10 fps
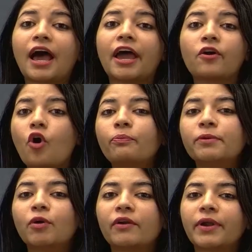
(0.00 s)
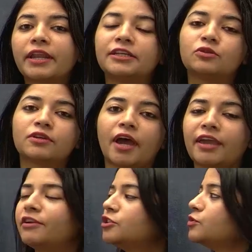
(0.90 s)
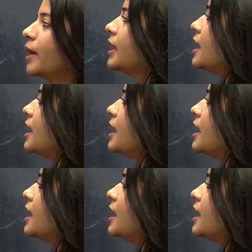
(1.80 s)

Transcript: I hope you are ready to dive into it.